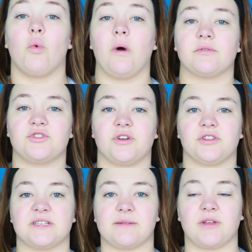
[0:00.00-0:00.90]
While we're doing
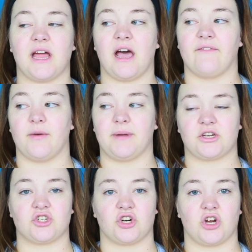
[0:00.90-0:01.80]
all this, I'm going to have a
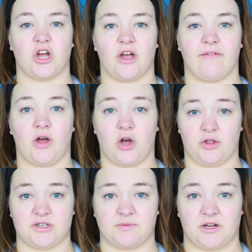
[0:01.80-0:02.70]
picture of
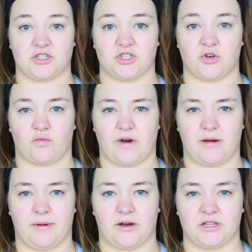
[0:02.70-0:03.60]
all the swatches right
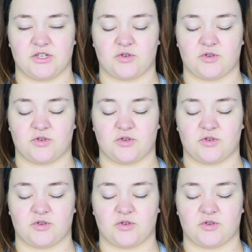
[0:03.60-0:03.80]
up here in